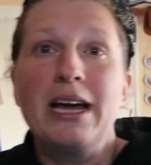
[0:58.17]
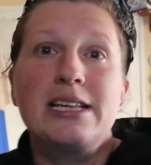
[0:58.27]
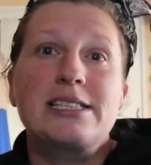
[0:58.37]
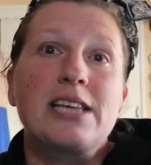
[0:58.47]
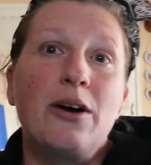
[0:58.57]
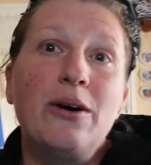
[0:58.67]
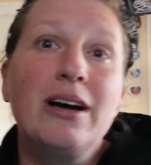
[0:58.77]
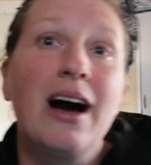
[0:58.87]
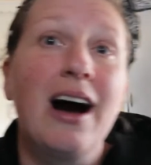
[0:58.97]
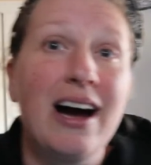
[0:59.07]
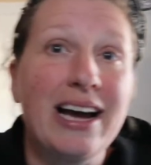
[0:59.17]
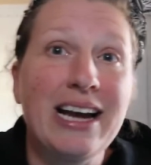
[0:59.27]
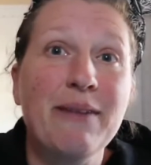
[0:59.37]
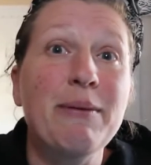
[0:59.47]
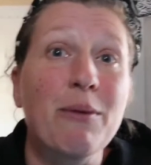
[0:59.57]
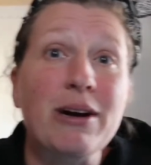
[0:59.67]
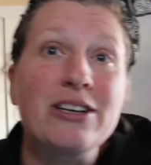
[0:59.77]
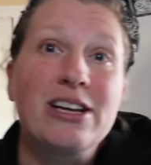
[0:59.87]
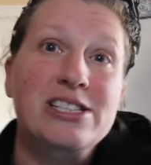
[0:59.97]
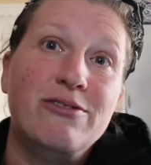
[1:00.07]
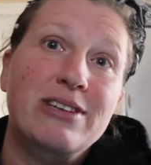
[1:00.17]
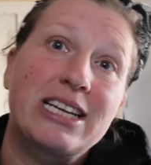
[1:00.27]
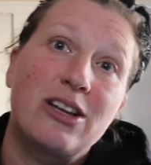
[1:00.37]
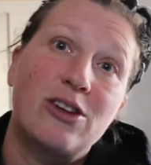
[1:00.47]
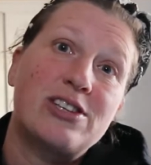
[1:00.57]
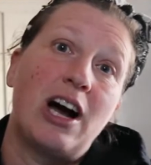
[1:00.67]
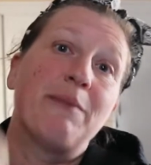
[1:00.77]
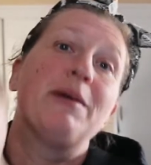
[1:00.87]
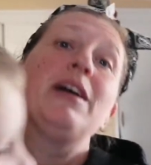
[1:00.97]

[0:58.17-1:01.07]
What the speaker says: So I have been working on this a really long time,